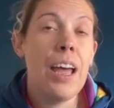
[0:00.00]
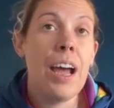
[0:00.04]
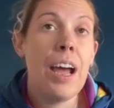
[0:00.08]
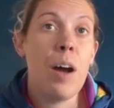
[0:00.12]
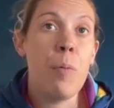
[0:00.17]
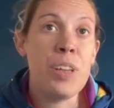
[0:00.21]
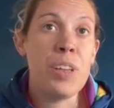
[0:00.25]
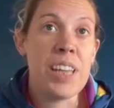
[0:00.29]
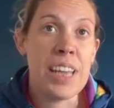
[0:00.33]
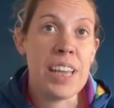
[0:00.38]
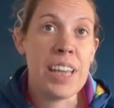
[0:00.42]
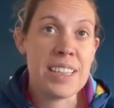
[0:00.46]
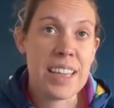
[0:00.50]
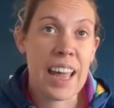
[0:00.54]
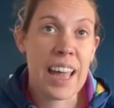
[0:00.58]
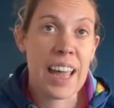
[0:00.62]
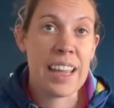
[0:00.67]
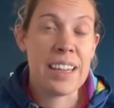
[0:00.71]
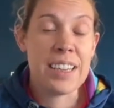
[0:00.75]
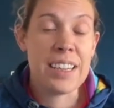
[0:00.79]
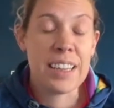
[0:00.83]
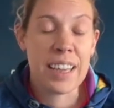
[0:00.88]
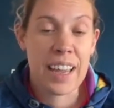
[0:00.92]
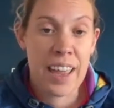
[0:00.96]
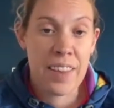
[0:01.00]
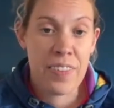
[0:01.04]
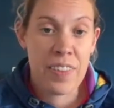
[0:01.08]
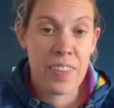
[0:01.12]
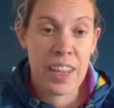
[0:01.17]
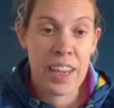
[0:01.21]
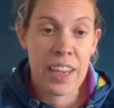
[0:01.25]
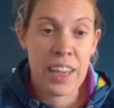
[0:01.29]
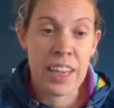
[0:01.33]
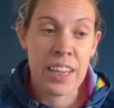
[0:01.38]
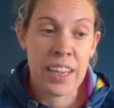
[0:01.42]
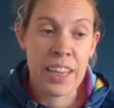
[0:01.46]
and when they scanned again,
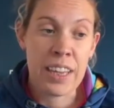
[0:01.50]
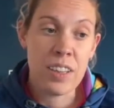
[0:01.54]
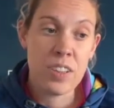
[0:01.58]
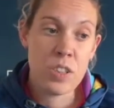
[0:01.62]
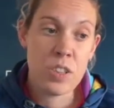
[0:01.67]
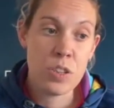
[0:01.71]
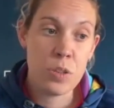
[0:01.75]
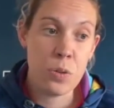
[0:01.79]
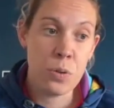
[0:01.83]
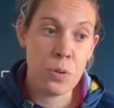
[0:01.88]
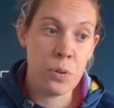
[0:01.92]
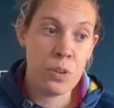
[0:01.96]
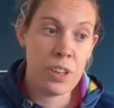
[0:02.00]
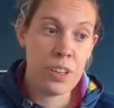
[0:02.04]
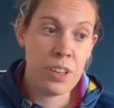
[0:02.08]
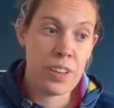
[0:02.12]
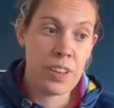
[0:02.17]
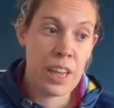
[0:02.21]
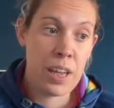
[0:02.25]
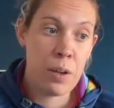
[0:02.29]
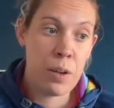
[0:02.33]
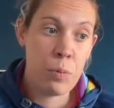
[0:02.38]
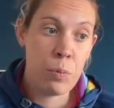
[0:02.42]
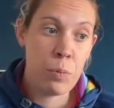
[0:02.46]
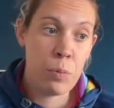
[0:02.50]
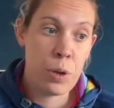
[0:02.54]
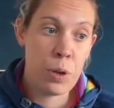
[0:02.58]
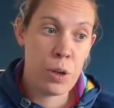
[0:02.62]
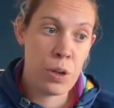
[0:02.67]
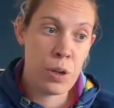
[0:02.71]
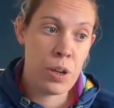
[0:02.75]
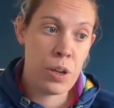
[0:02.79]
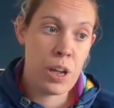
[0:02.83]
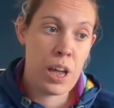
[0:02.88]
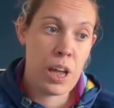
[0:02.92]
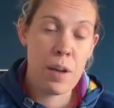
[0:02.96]
they saw that there
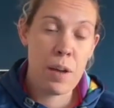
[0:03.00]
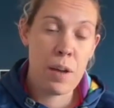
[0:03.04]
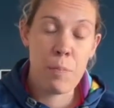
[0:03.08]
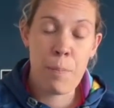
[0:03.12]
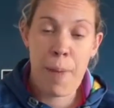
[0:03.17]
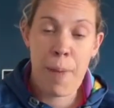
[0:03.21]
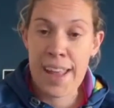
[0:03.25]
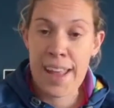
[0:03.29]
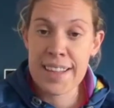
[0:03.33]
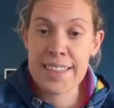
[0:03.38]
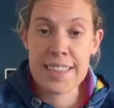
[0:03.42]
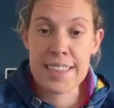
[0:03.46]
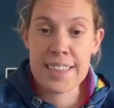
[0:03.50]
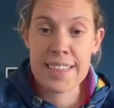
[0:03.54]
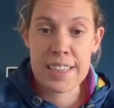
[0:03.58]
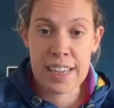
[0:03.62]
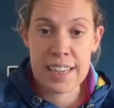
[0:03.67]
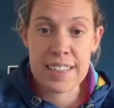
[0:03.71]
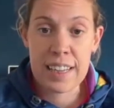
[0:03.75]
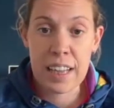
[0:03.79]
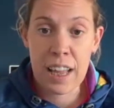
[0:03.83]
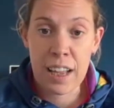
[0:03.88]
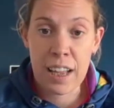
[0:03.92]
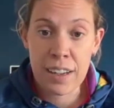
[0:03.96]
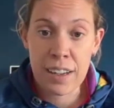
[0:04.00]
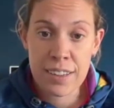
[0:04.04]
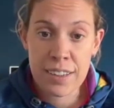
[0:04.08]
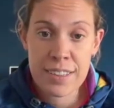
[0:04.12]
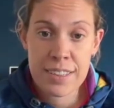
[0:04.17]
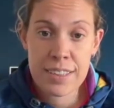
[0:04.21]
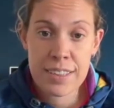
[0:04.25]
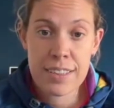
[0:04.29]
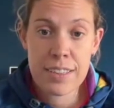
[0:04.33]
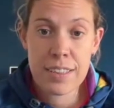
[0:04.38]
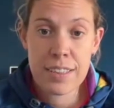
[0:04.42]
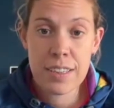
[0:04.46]
were mets in his
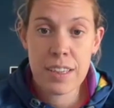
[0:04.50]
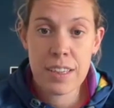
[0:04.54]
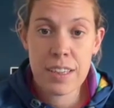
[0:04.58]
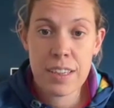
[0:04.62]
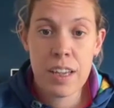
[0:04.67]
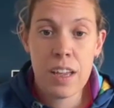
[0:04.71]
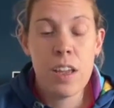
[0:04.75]
lungs.